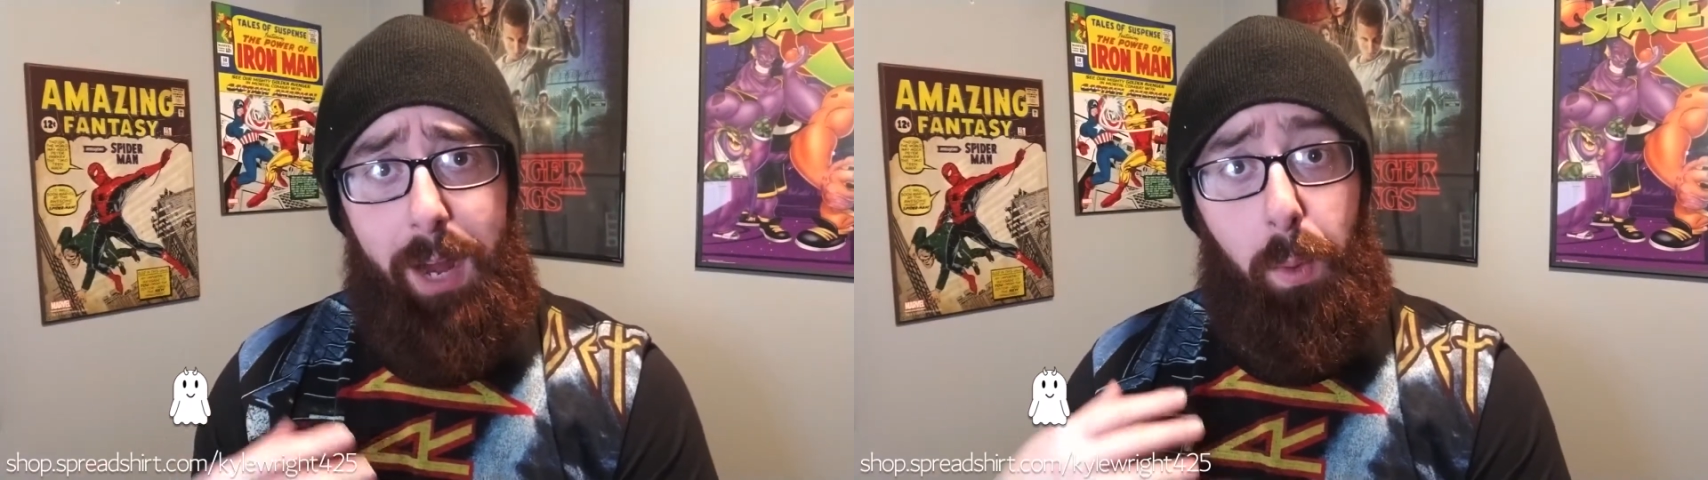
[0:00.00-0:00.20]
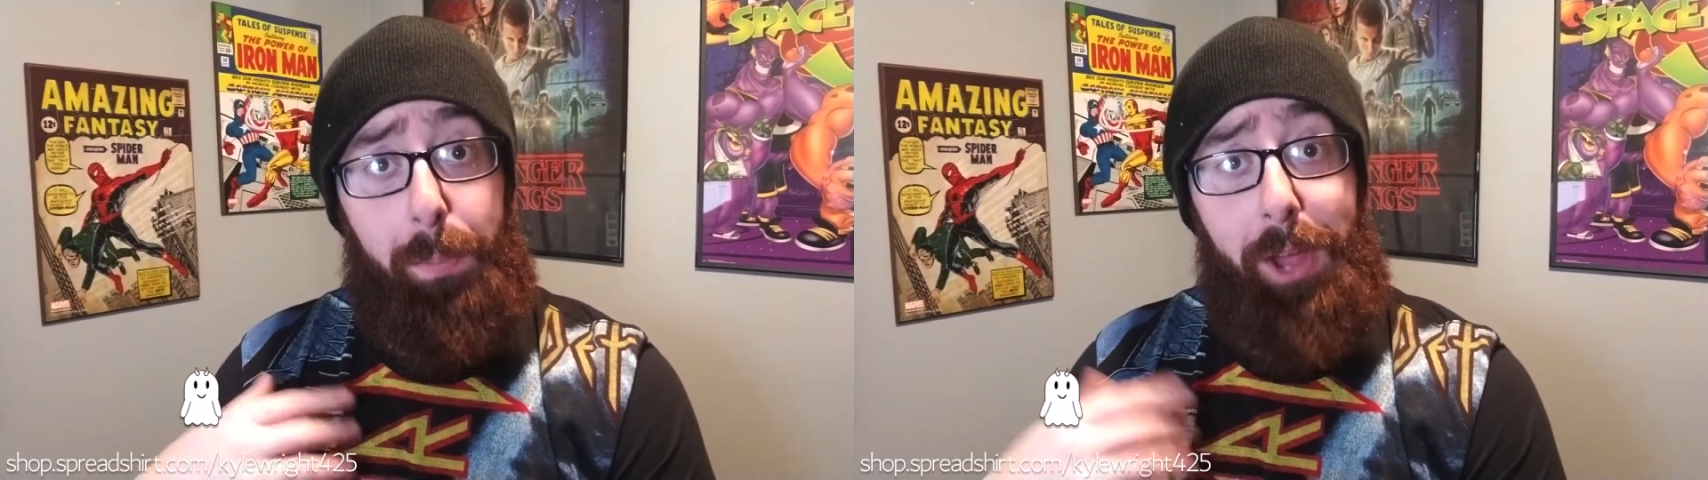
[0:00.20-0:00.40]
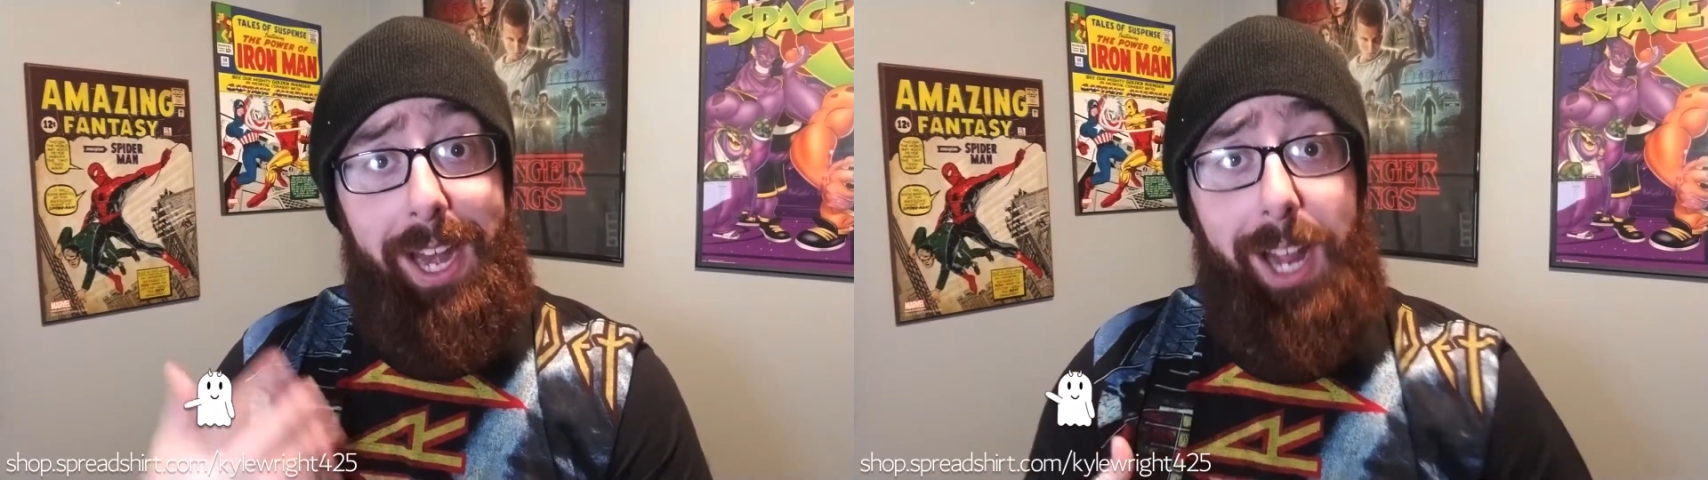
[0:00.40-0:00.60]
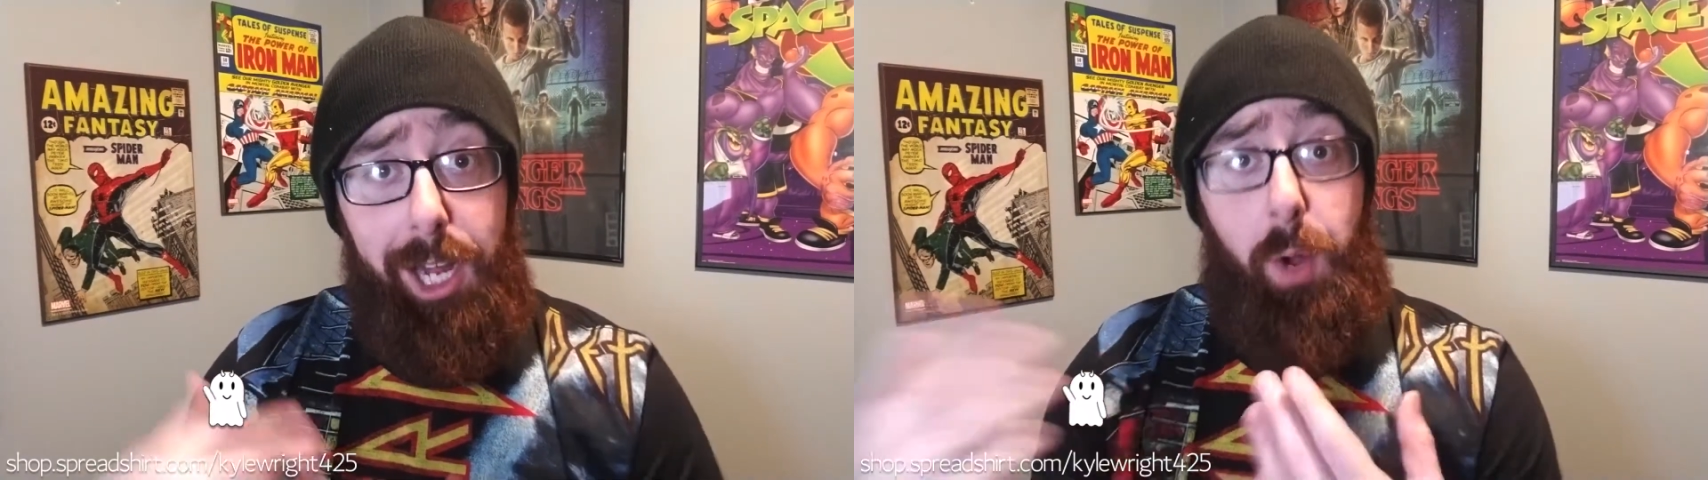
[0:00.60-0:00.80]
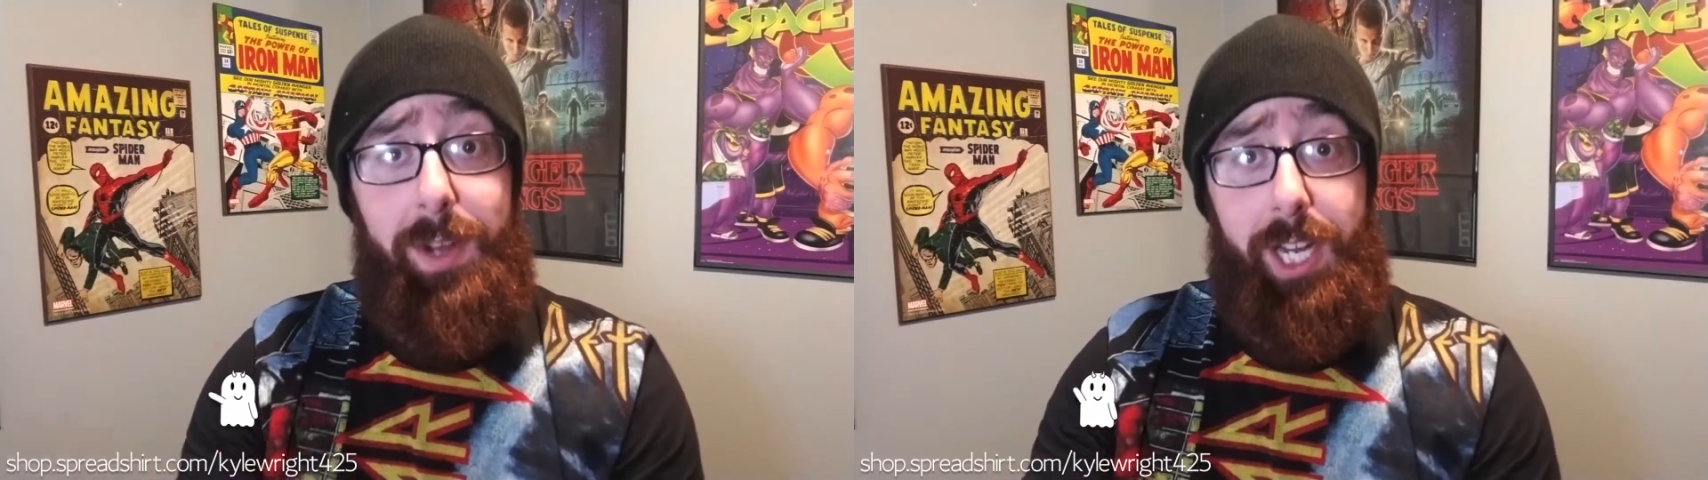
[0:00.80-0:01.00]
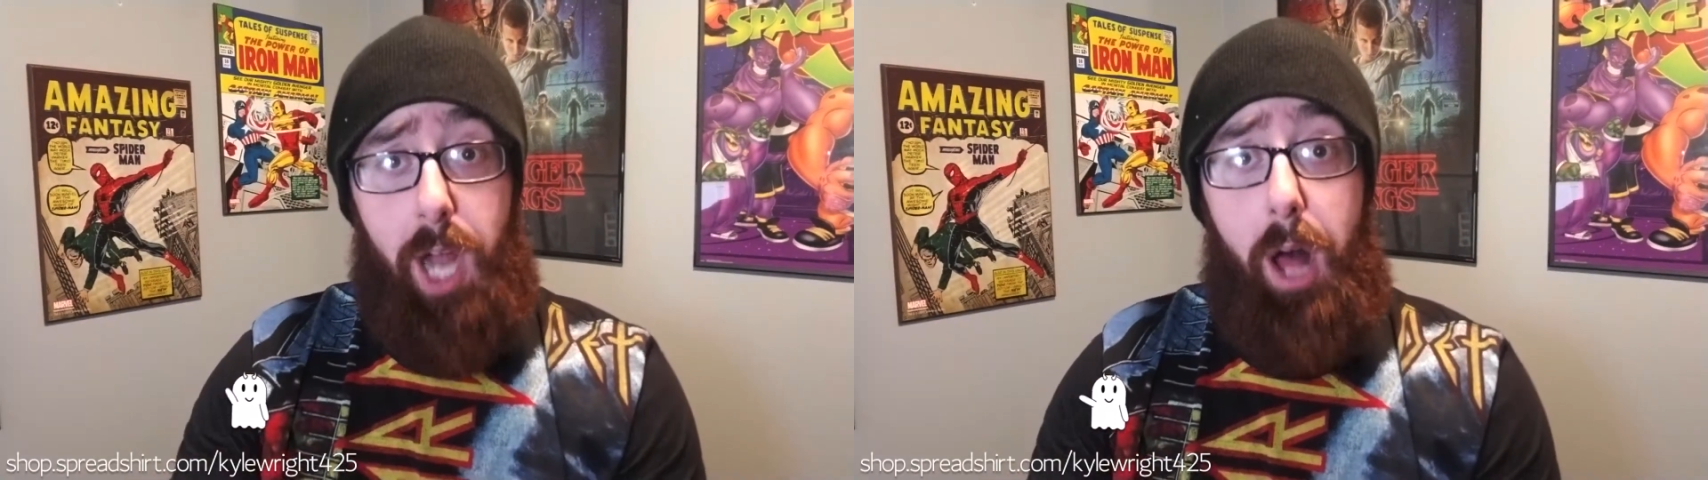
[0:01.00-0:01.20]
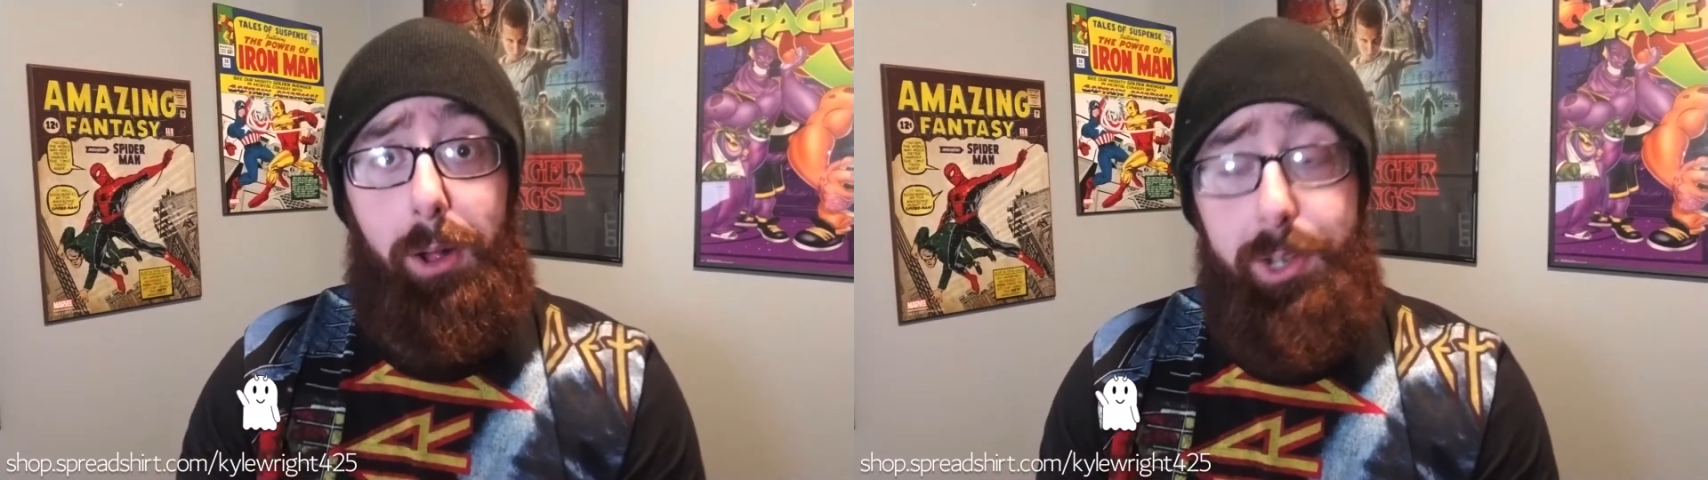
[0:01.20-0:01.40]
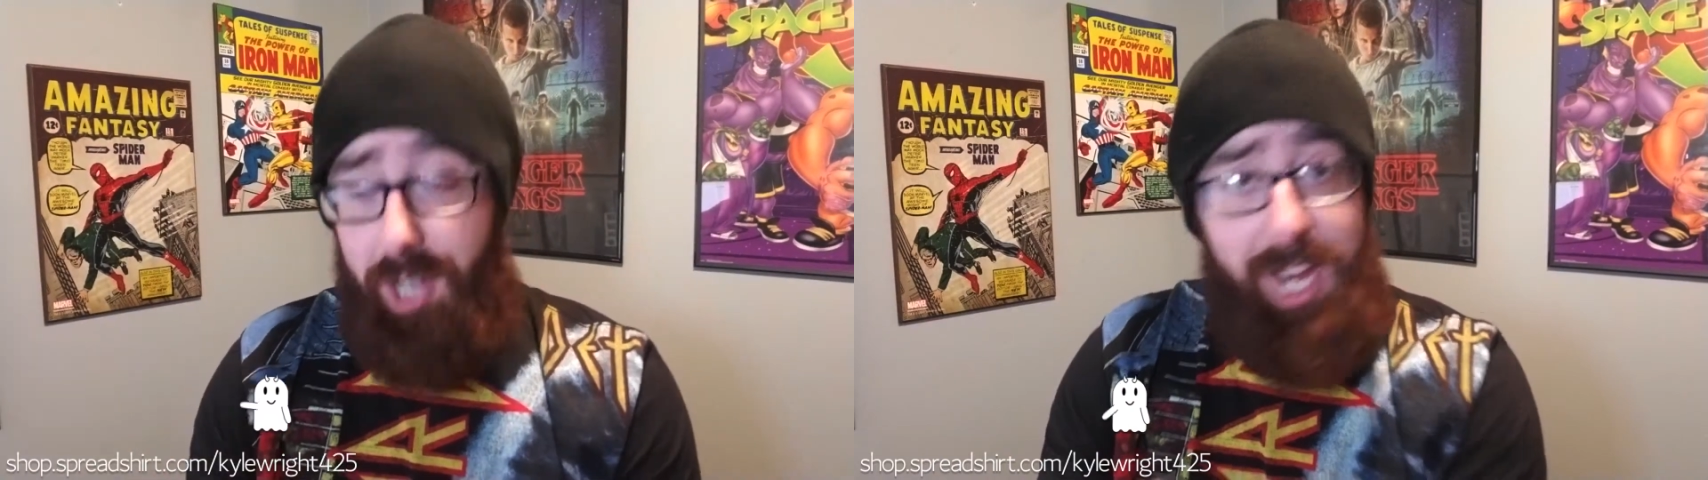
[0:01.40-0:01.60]
were planning on going to
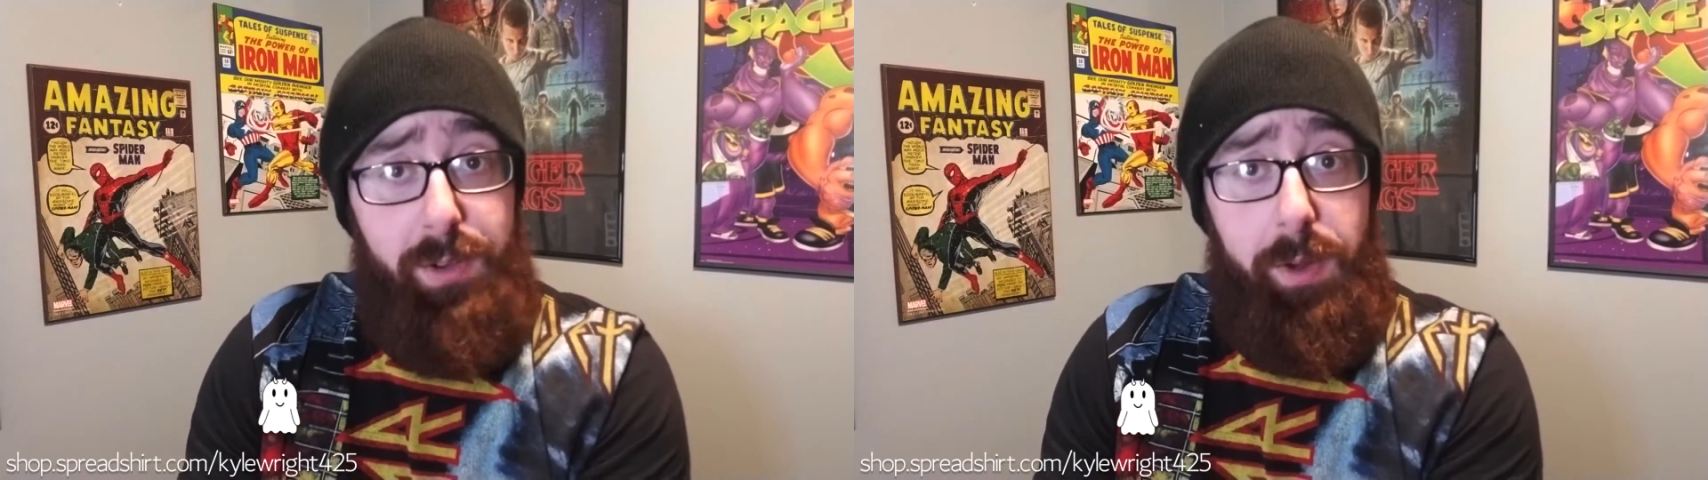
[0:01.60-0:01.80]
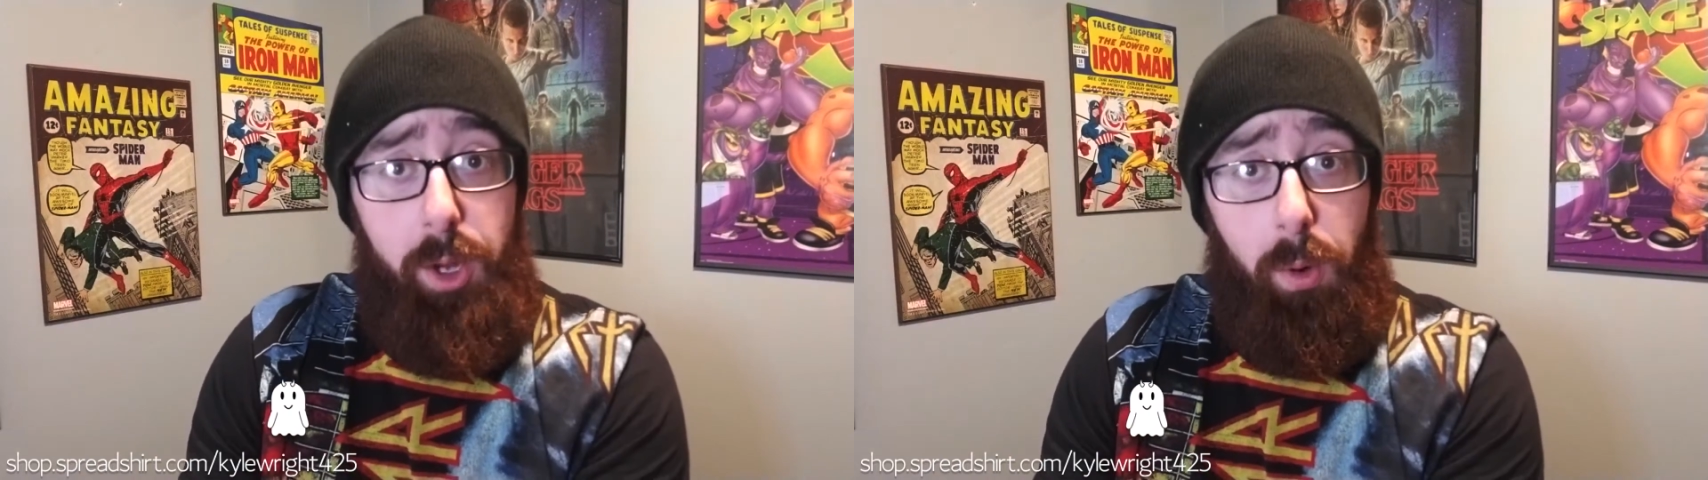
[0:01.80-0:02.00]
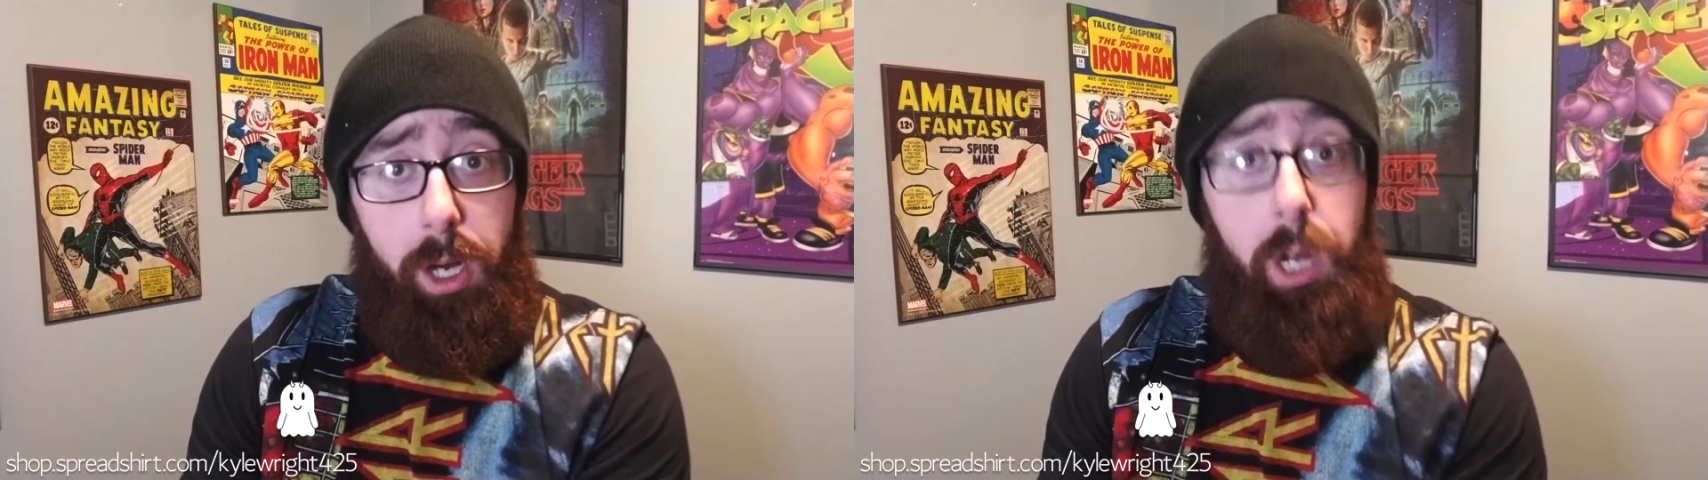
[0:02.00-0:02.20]
college in New York.